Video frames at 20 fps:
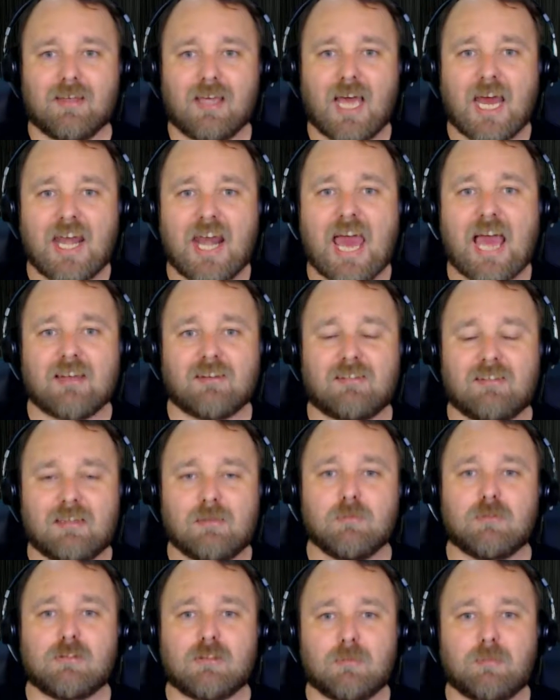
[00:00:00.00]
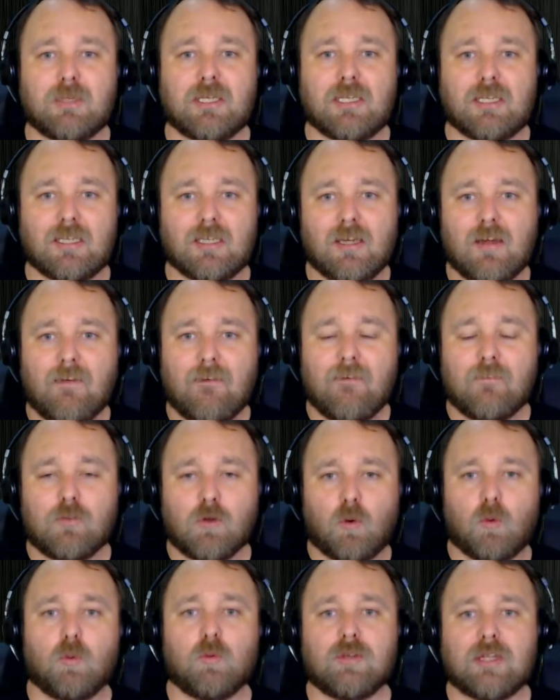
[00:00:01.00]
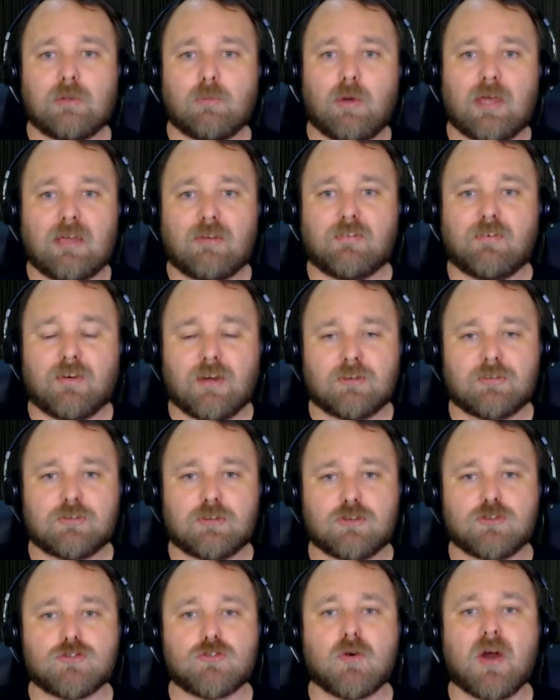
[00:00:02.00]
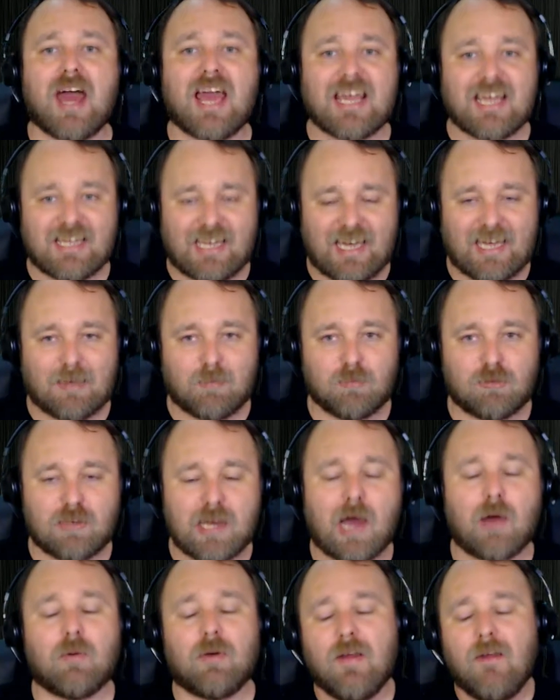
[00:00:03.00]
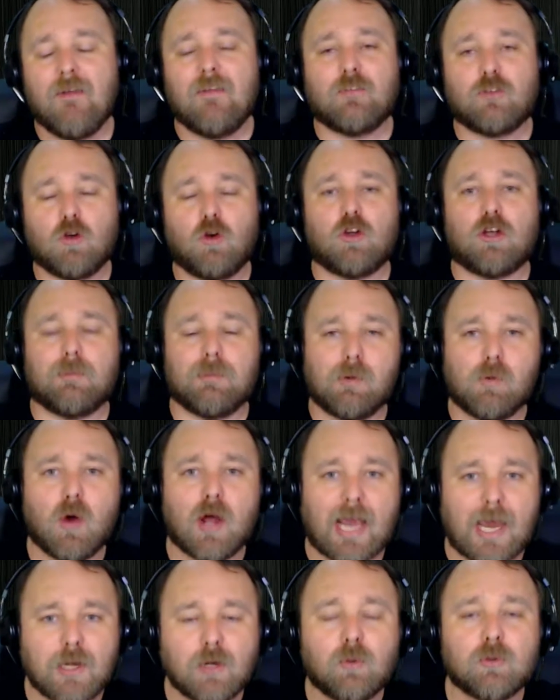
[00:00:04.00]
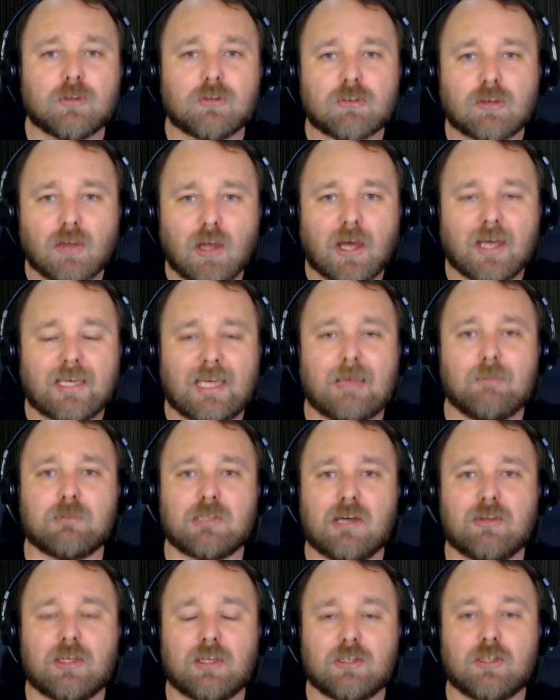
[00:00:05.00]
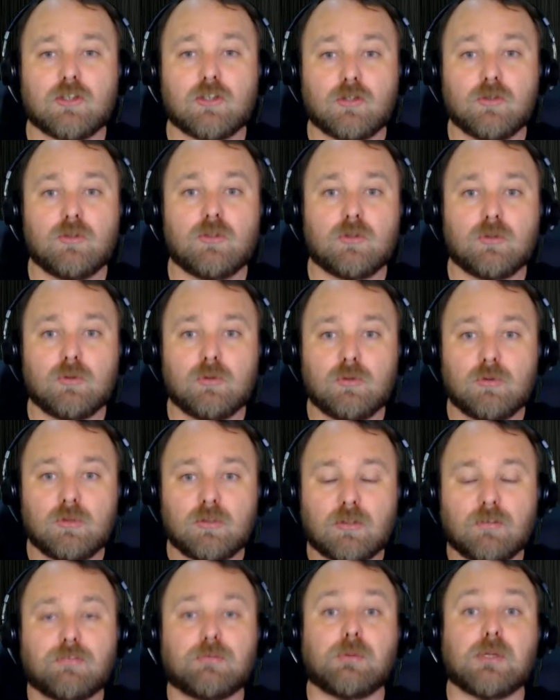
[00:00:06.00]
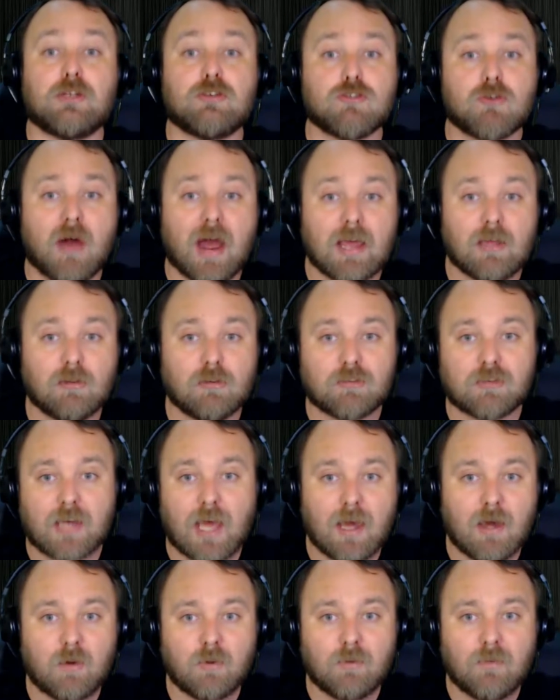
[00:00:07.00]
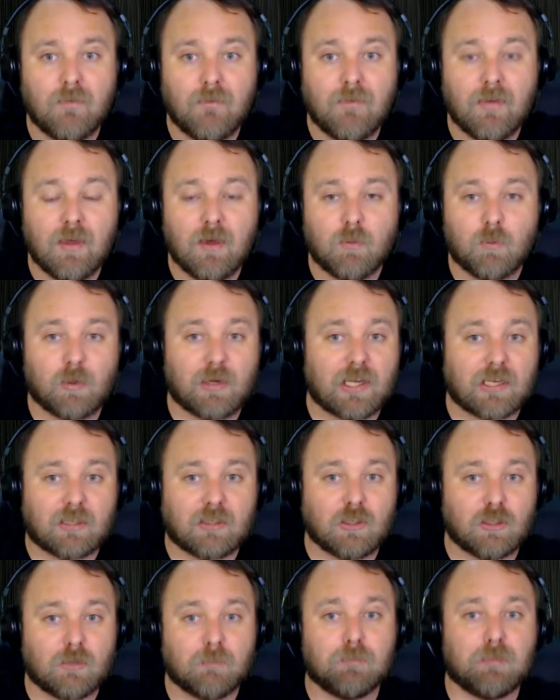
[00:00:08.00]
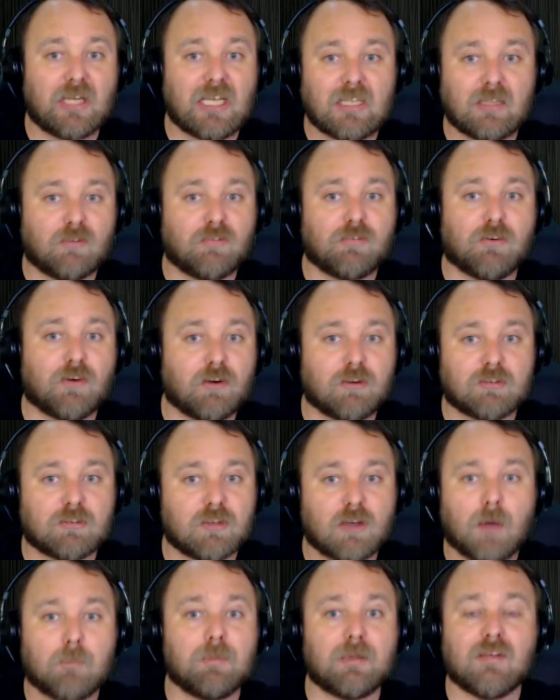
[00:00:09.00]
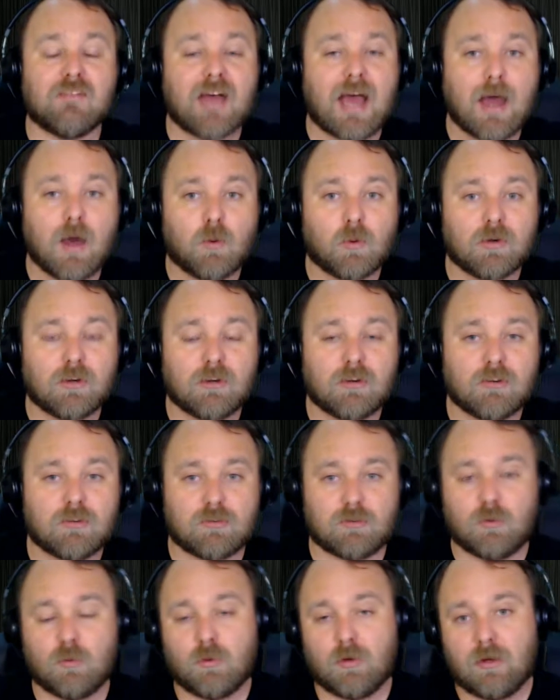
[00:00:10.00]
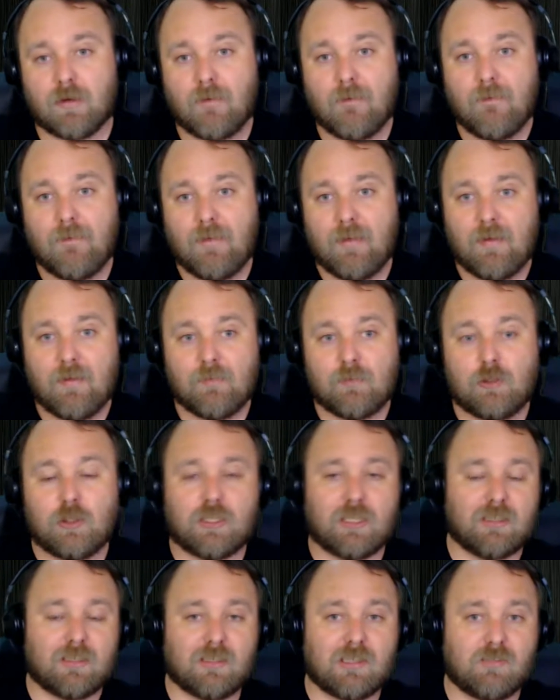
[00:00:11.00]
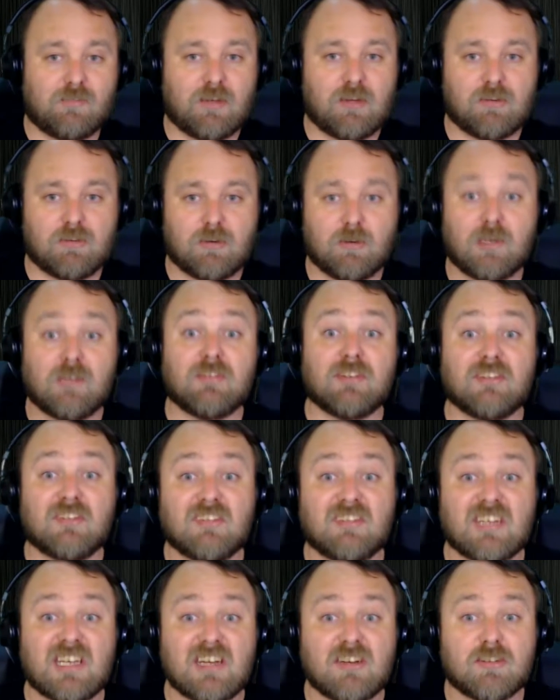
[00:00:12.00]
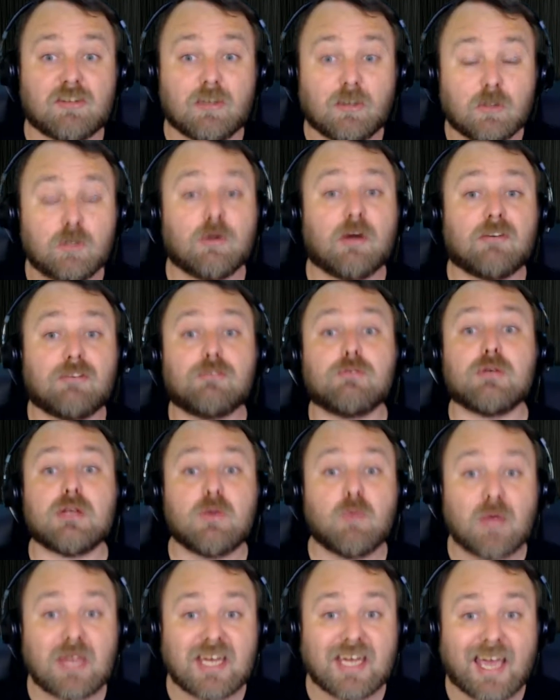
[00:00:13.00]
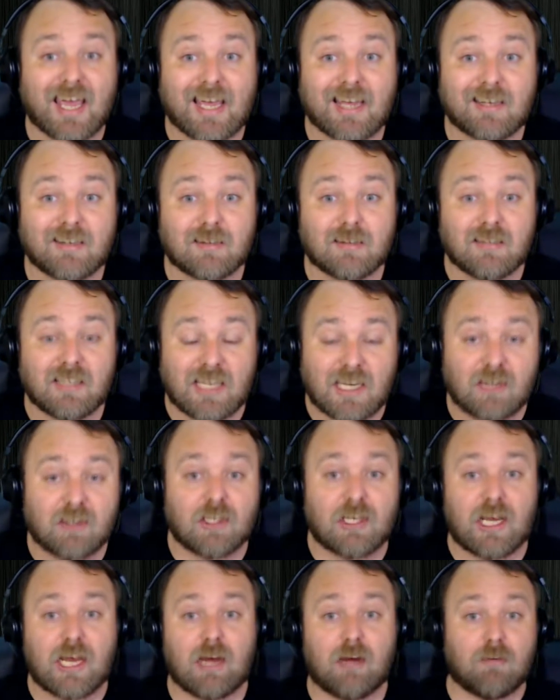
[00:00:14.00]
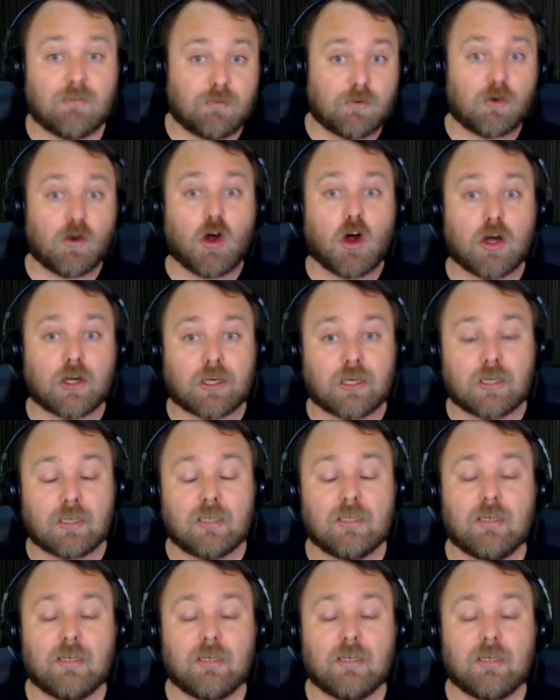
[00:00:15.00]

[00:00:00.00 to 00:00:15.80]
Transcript: And that seems to be the only way for us to try games. Now, don't get me wrong, I know there's a lot of games out there that do the free trials now, where like you can play the first couple of hours, or look at the Division or even Siege that'll do a free weekend here and there, For Honor.